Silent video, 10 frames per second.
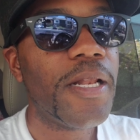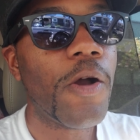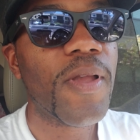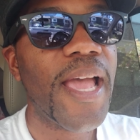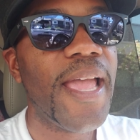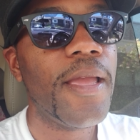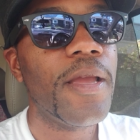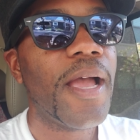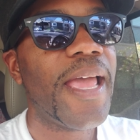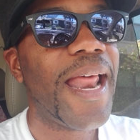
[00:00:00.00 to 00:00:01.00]
okay?
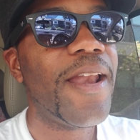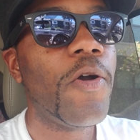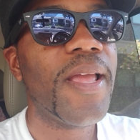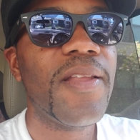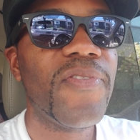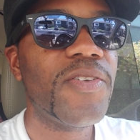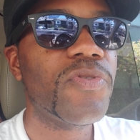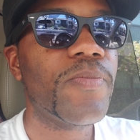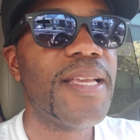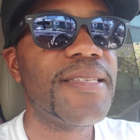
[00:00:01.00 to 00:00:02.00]
And I know
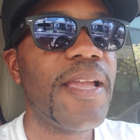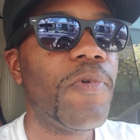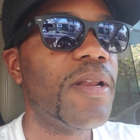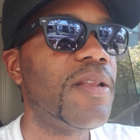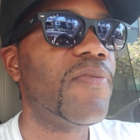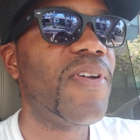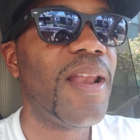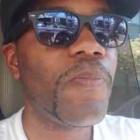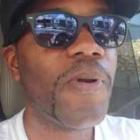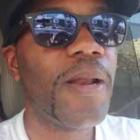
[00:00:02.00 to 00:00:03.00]
individuals may say, well, the
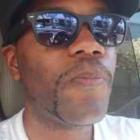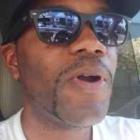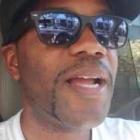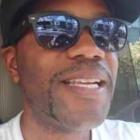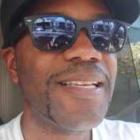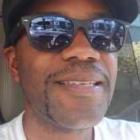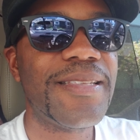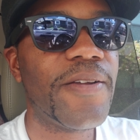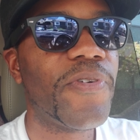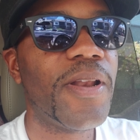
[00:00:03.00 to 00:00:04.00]
developer and the project is
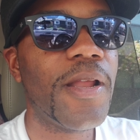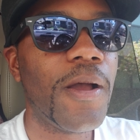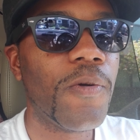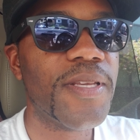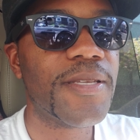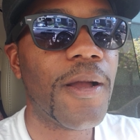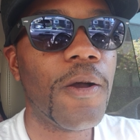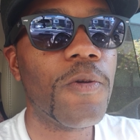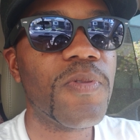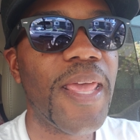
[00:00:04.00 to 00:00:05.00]
different. No, it's the
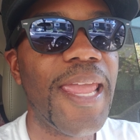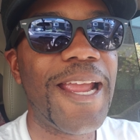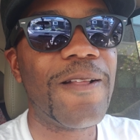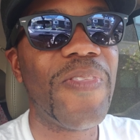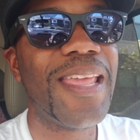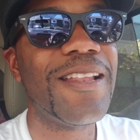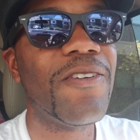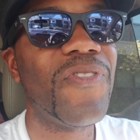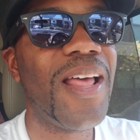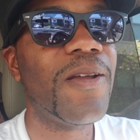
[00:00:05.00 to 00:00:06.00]
whole thing. The
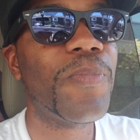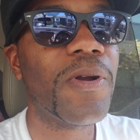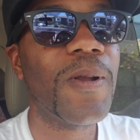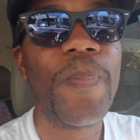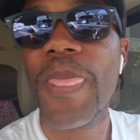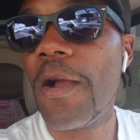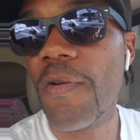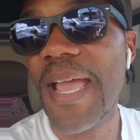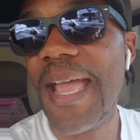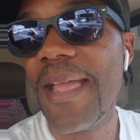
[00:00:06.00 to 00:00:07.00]
developer,
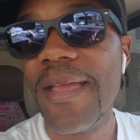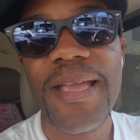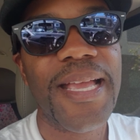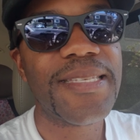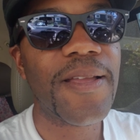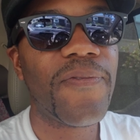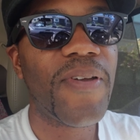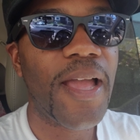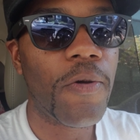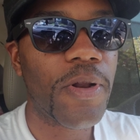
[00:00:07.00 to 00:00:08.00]
okay, is the
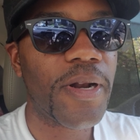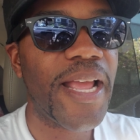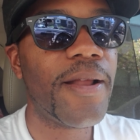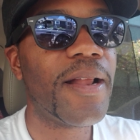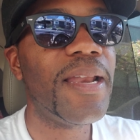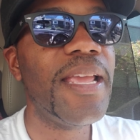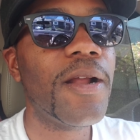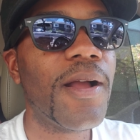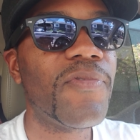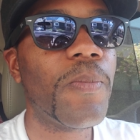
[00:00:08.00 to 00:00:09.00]
founder. They are the
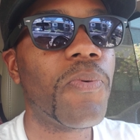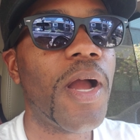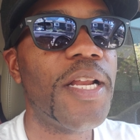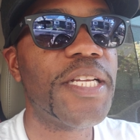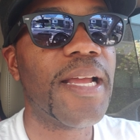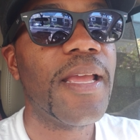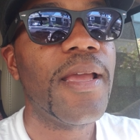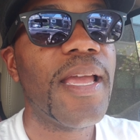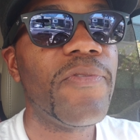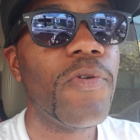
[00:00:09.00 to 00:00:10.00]
leader of the project.
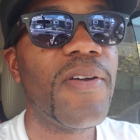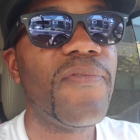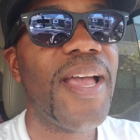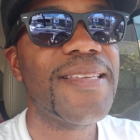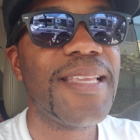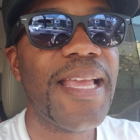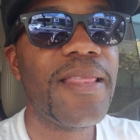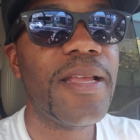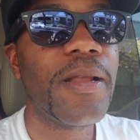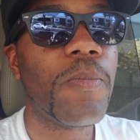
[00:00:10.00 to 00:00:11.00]
If you invest
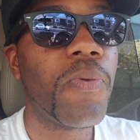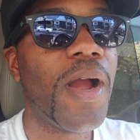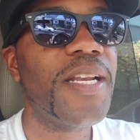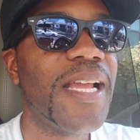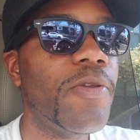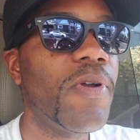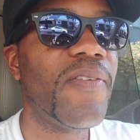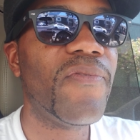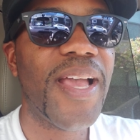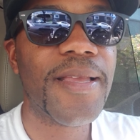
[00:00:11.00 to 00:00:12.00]
in the project, you
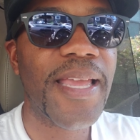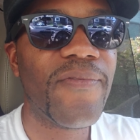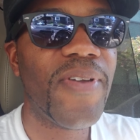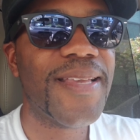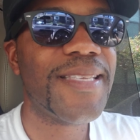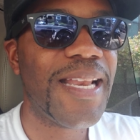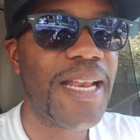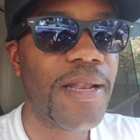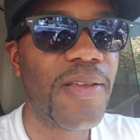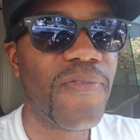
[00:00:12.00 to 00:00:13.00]
invest investing
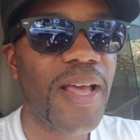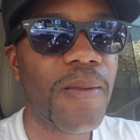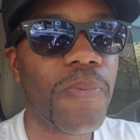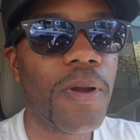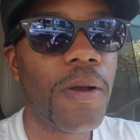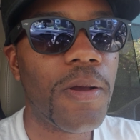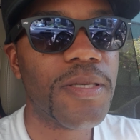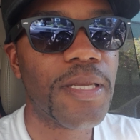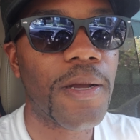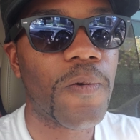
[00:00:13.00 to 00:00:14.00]
in the developer
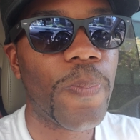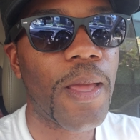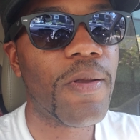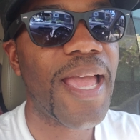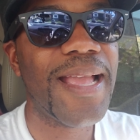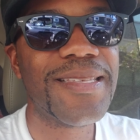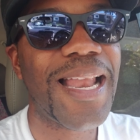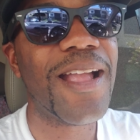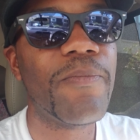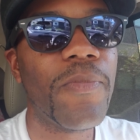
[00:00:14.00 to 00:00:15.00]
also, okay? It's
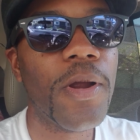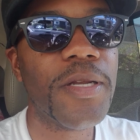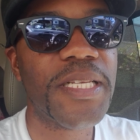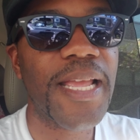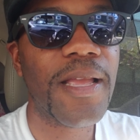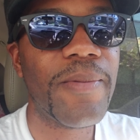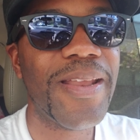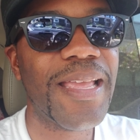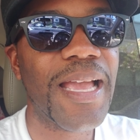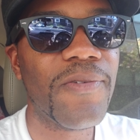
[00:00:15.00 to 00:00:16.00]
like a merge. They come
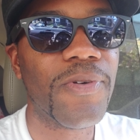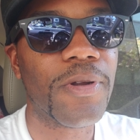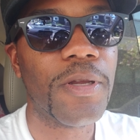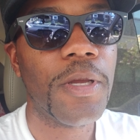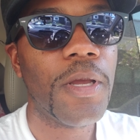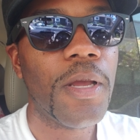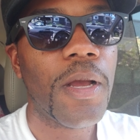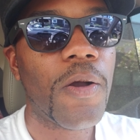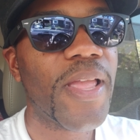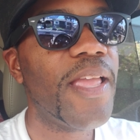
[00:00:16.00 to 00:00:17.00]
together,
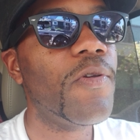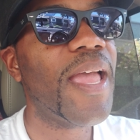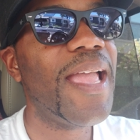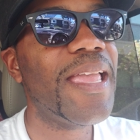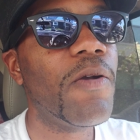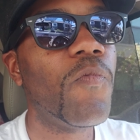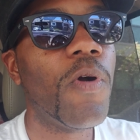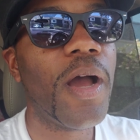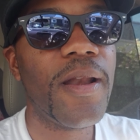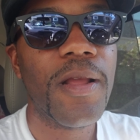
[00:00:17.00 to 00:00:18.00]
okay? You can't get
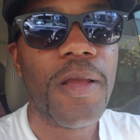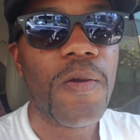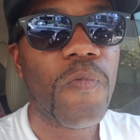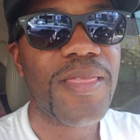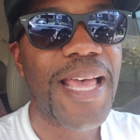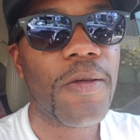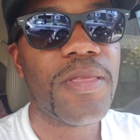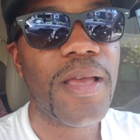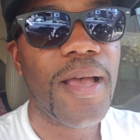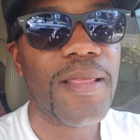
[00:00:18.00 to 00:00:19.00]
one without
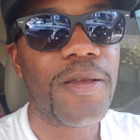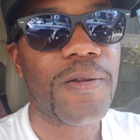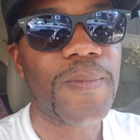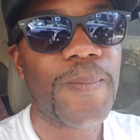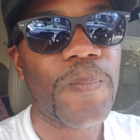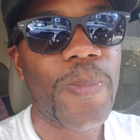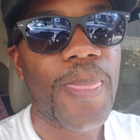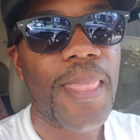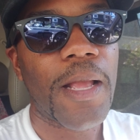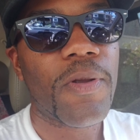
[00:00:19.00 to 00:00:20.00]
the other,
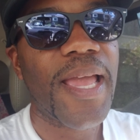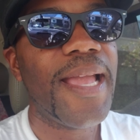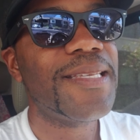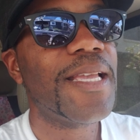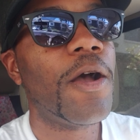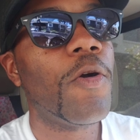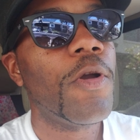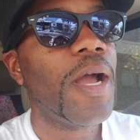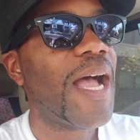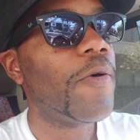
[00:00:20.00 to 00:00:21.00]
okay? So
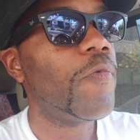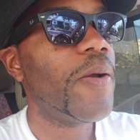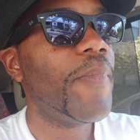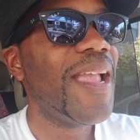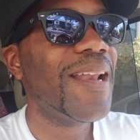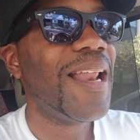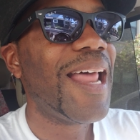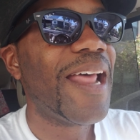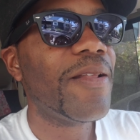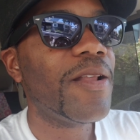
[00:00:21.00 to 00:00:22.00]
uh, we're making a
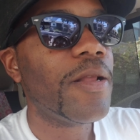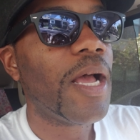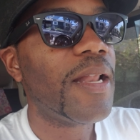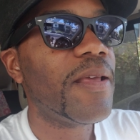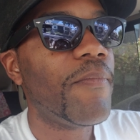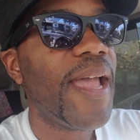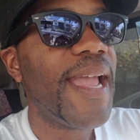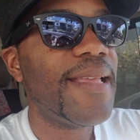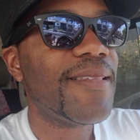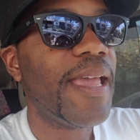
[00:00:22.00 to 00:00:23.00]
lot of uh,
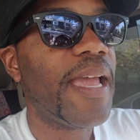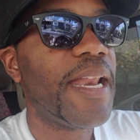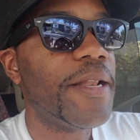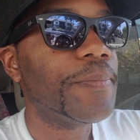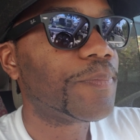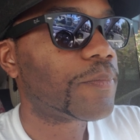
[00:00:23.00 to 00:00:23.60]
demands and